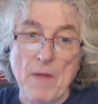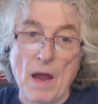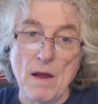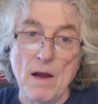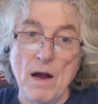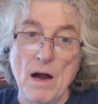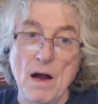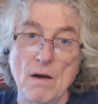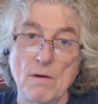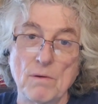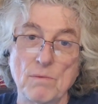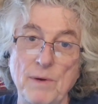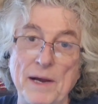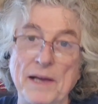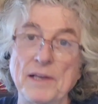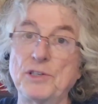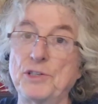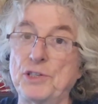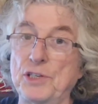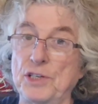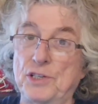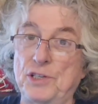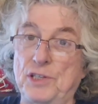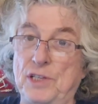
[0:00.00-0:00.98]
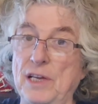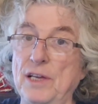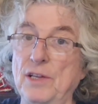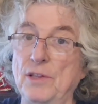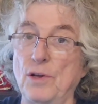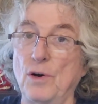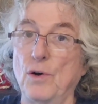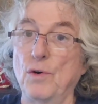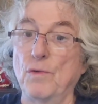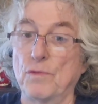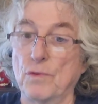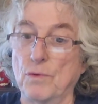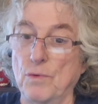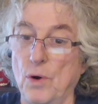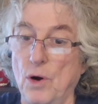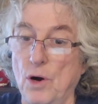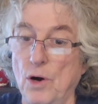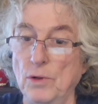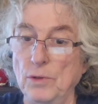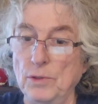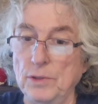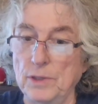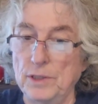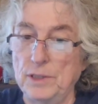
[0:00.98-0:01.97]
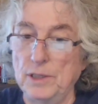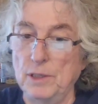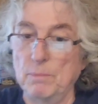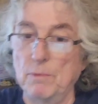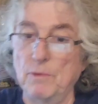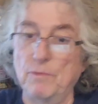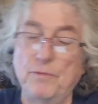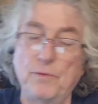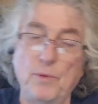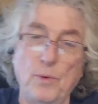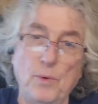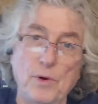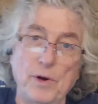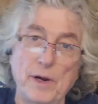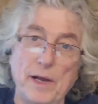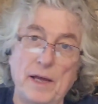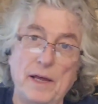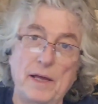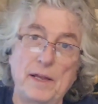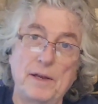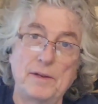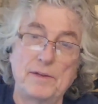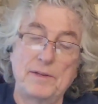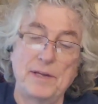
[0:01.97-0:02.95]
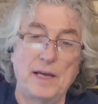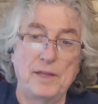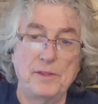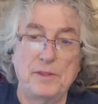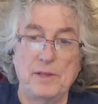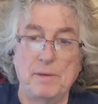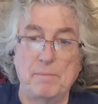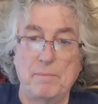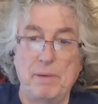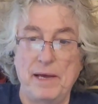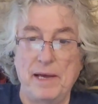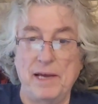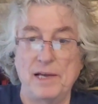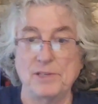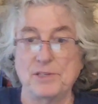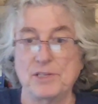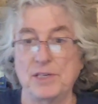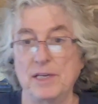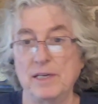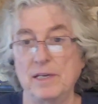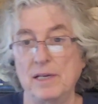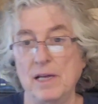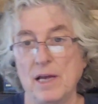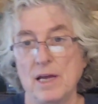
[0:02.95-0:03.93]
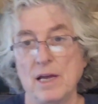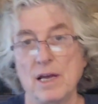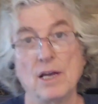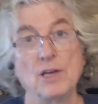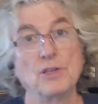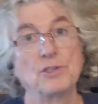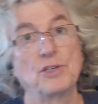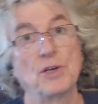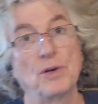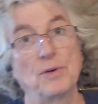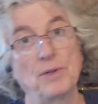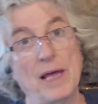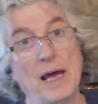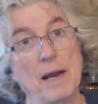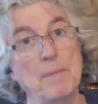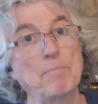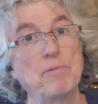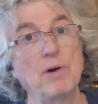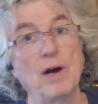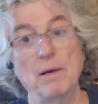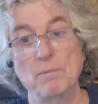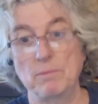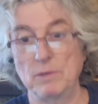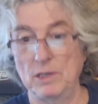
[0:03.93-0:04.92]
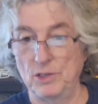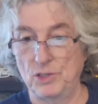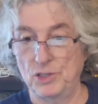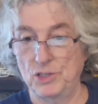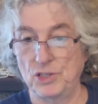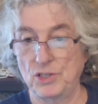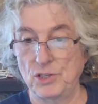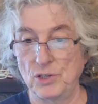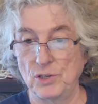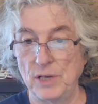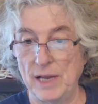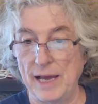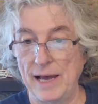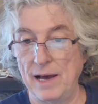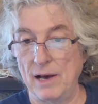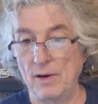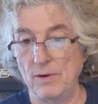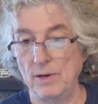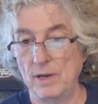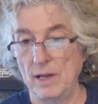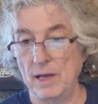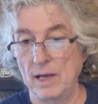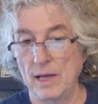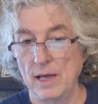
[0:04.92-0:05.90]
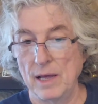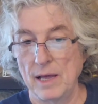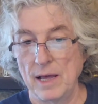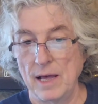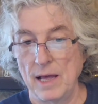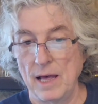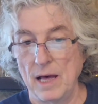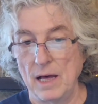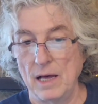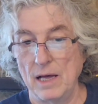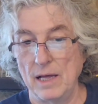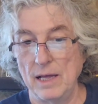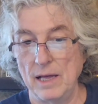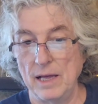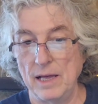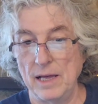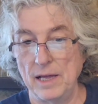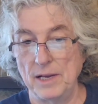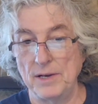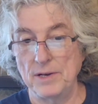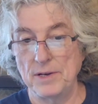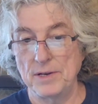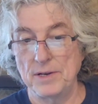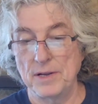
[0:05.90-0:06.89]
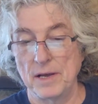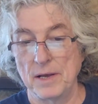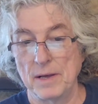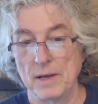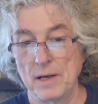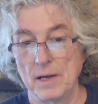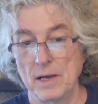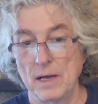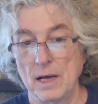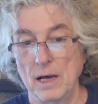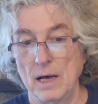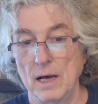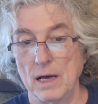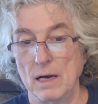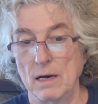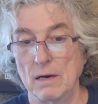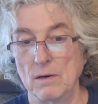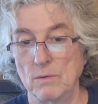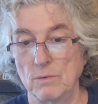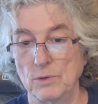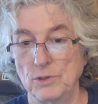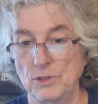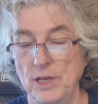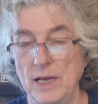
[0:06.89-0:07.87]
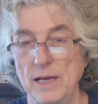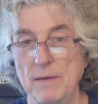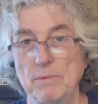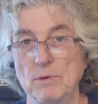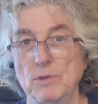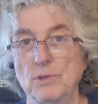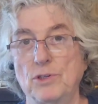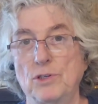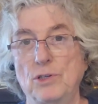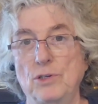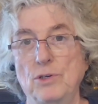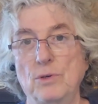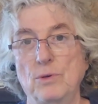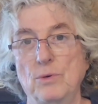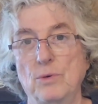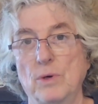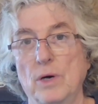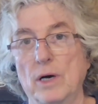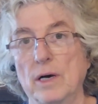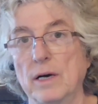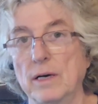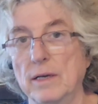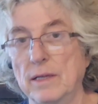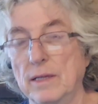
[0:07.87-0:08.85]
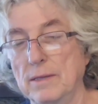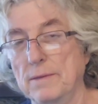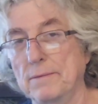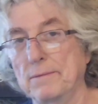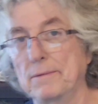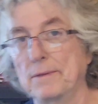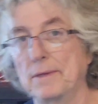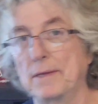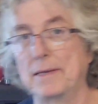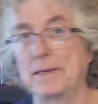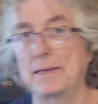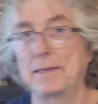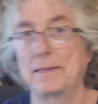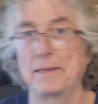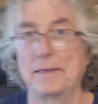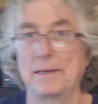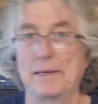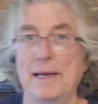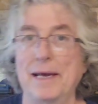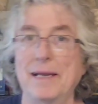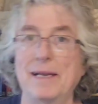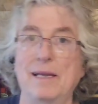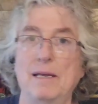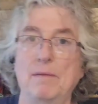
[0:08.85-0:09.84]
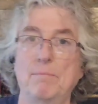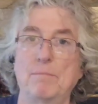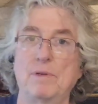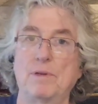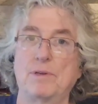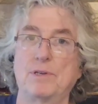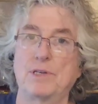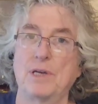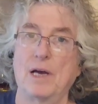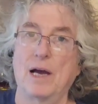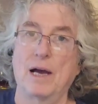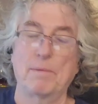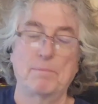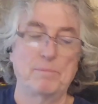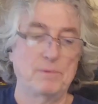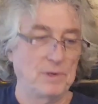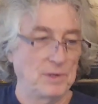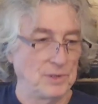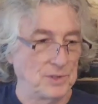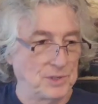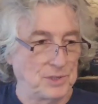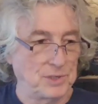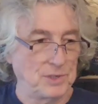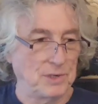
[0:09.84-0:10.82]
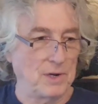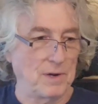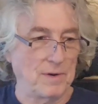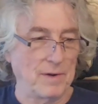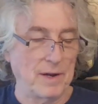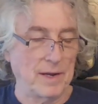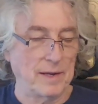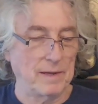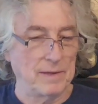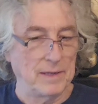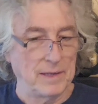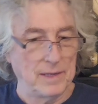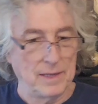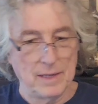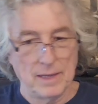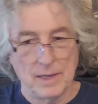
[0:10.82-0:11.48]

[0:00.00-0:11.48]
ranked 16th overall the year before and 10th in passing, so that probably stood out and was able to get him a job considering